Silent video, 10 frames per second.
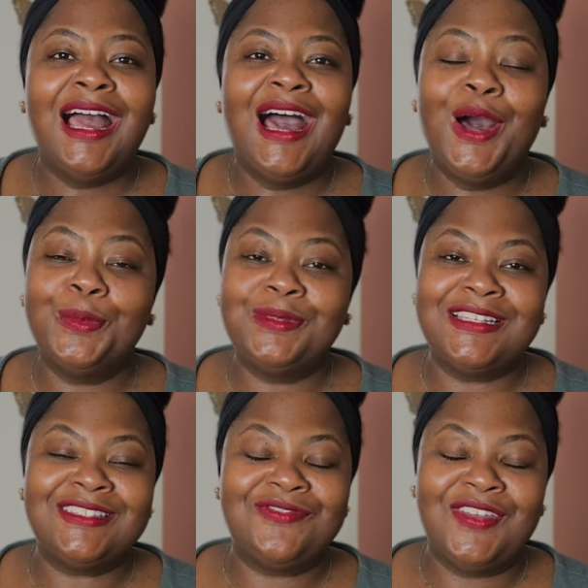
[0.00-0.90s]
I hope
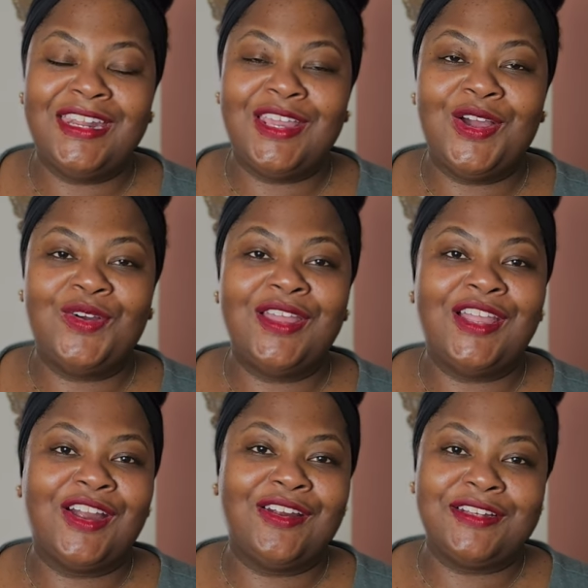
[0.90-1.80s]
this video
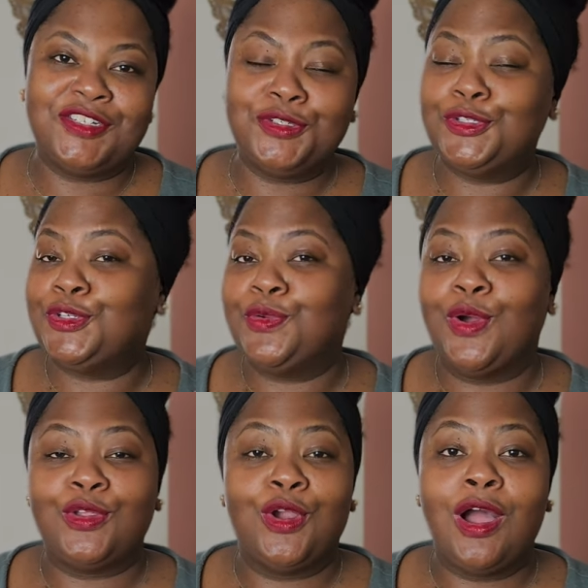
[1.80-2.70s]
encourages you
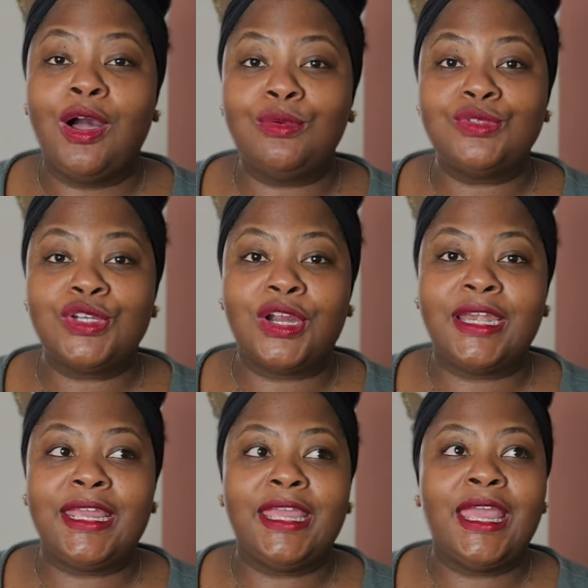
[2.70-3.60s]
on your own
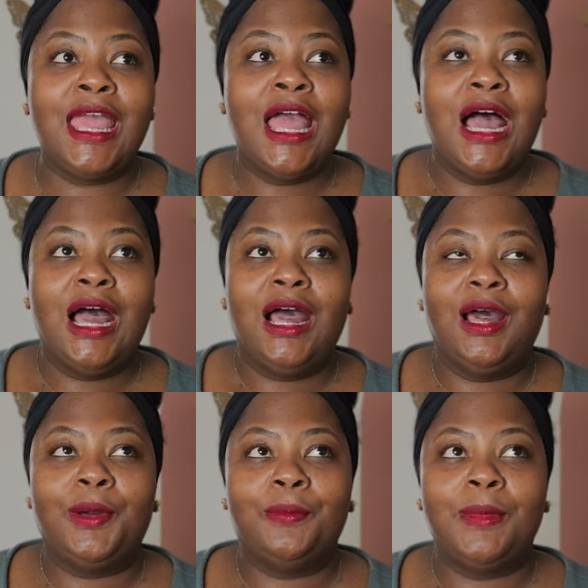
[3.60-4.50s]
journey.
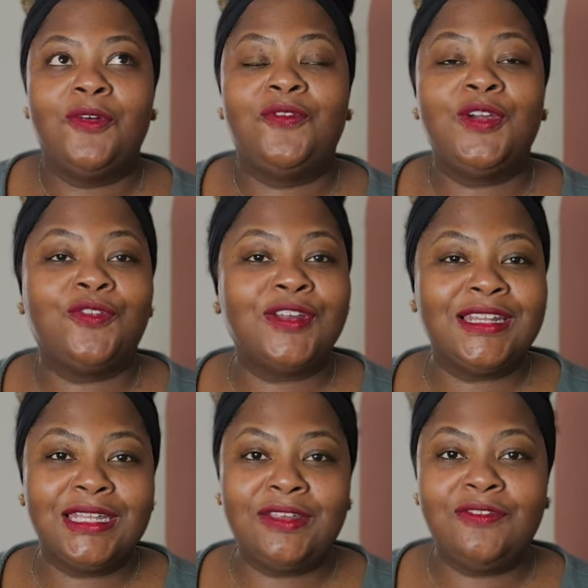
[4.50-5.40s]
Feel free
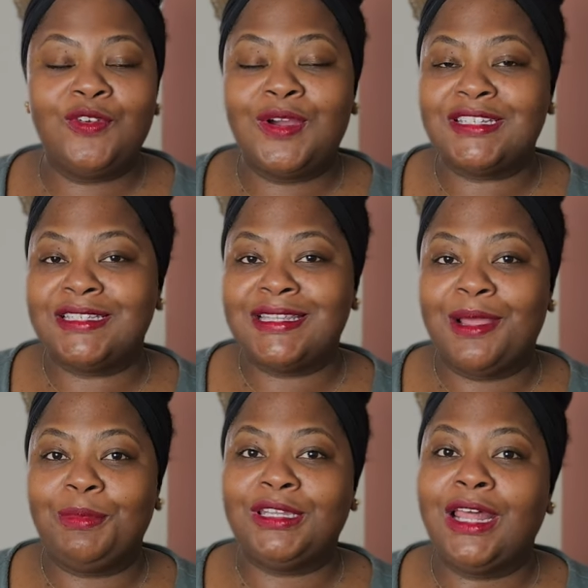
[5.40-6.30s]
to leave questions
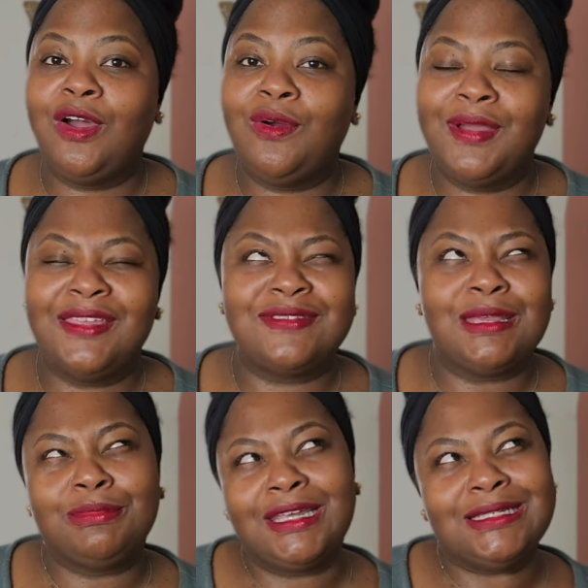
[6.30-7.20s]
down below. If
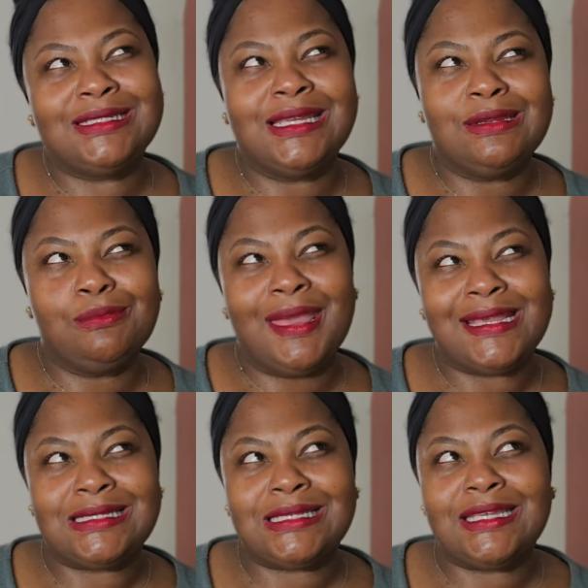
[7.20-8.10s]
something didn't
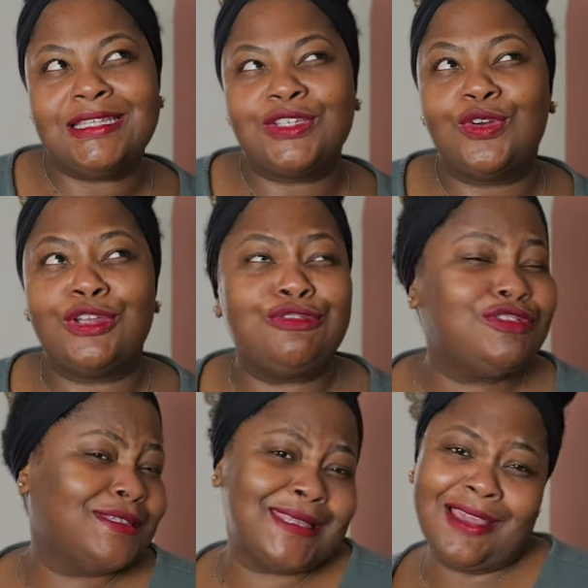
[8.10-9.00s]
make sense or you
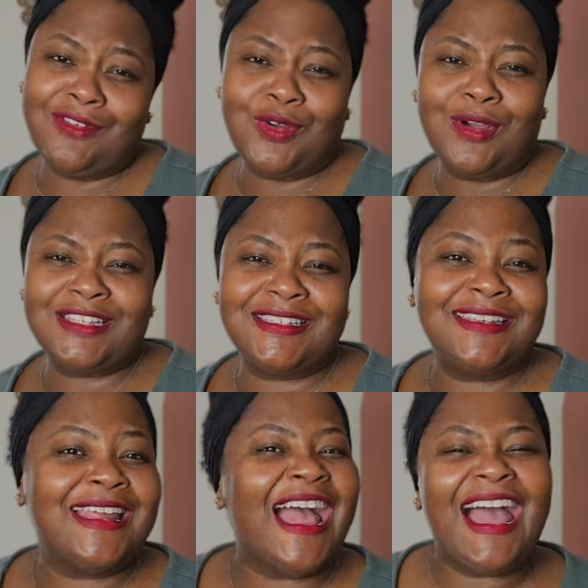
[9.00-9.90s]
just have a
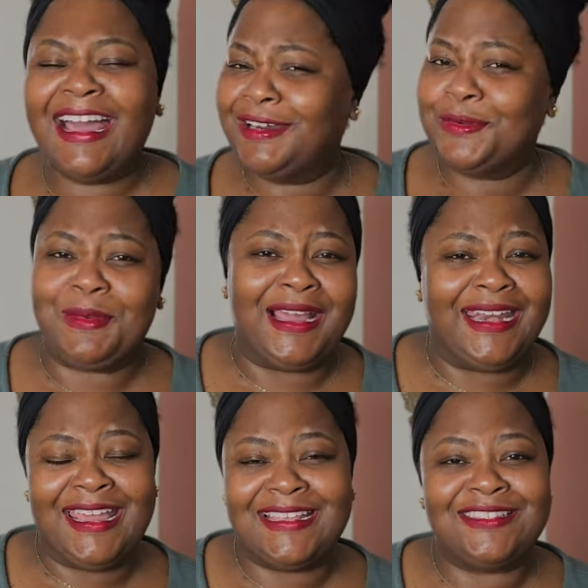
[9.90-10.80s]
question, I don't
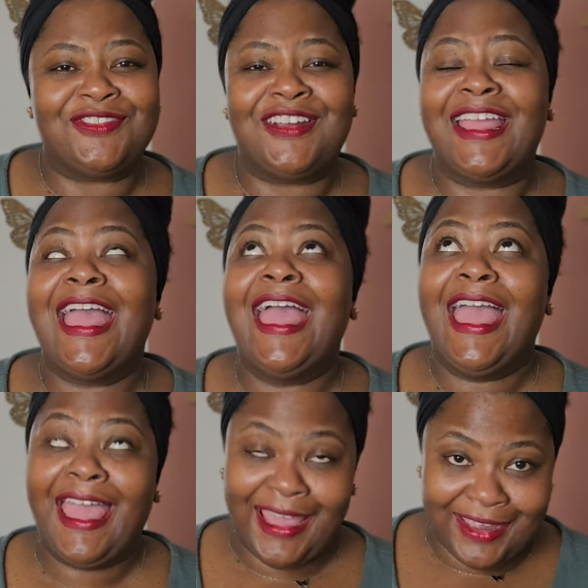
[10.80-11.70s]
mind
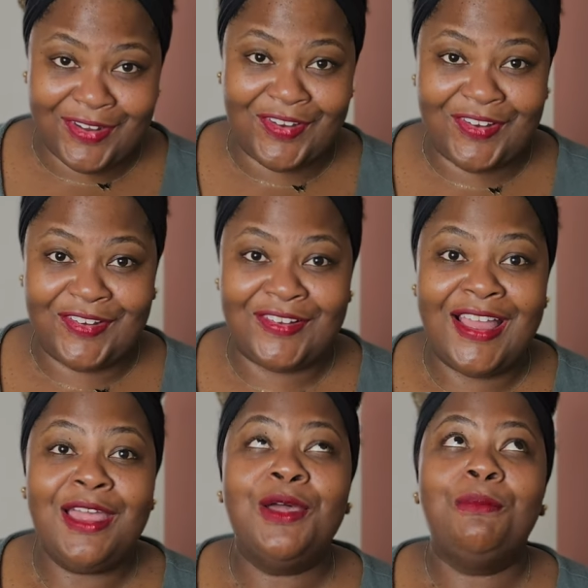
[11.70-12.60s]
answering at all.
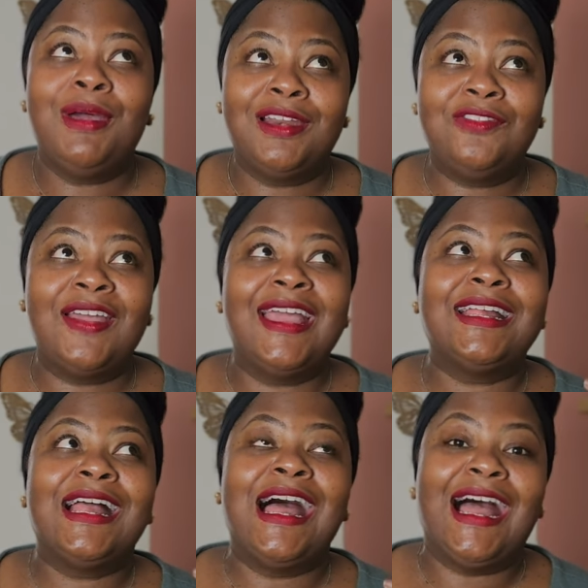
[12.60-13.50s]
Matter of
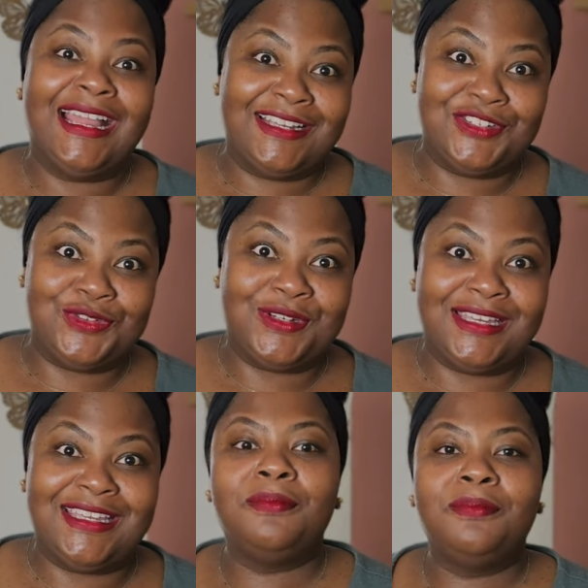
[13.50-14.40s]
fact, I enjoy
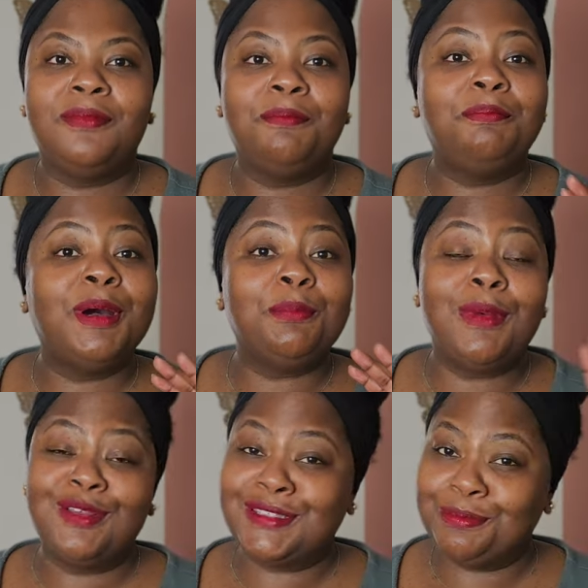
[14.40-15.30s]
it. But
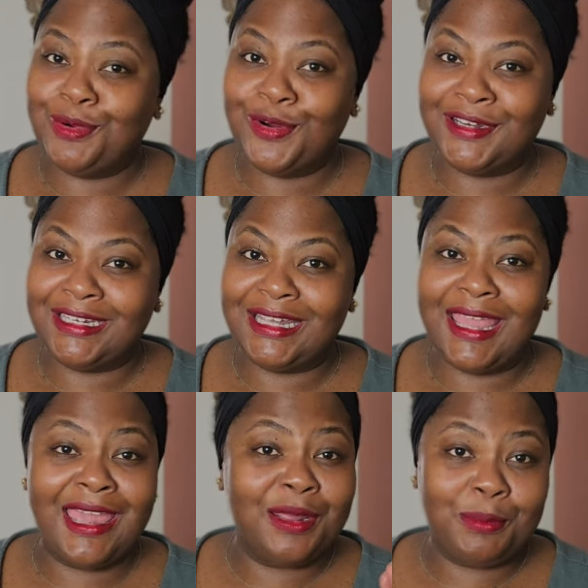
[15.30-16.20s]
most
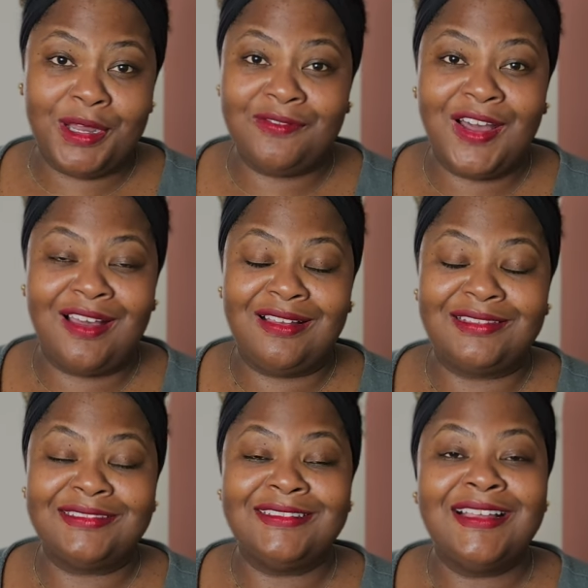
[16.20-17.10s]
importantly and above
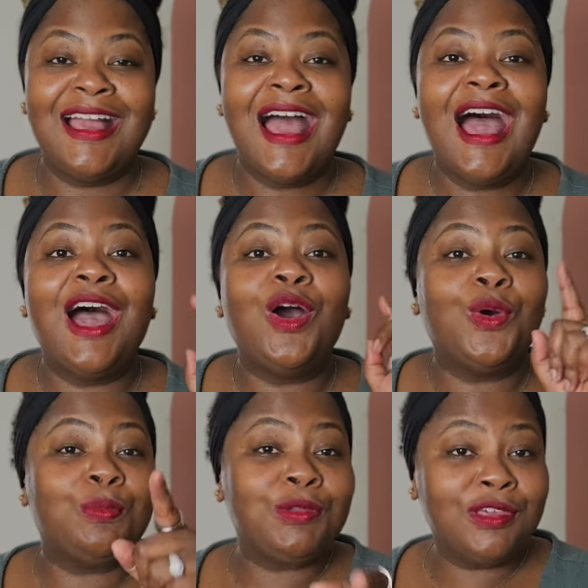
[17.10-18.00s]
all, I
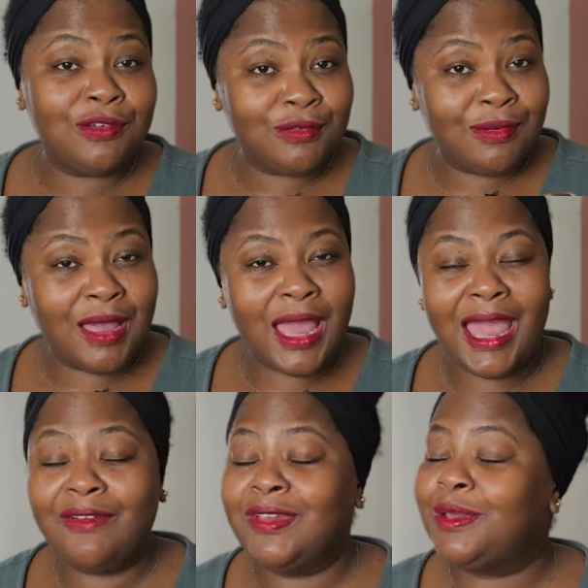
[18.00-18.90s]
hope you
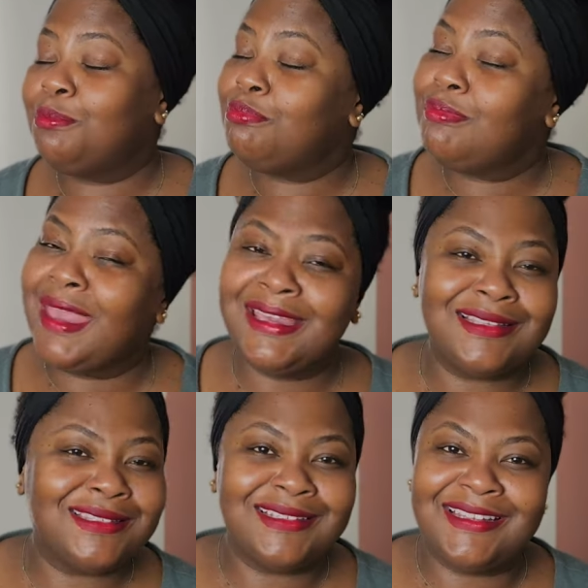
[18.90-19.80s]
have an
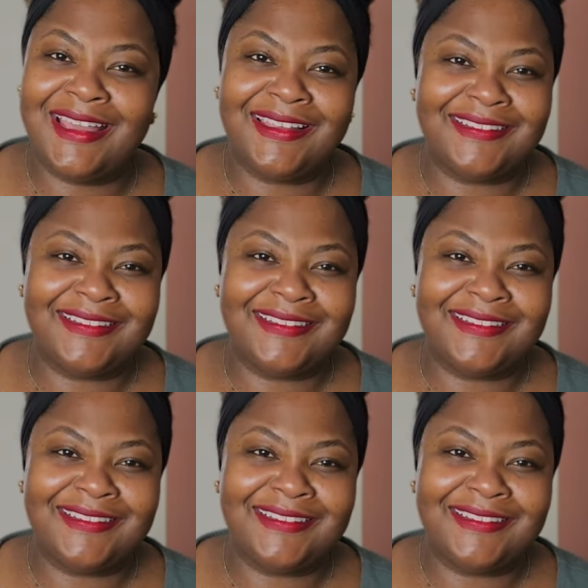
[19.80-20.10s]
amazing day.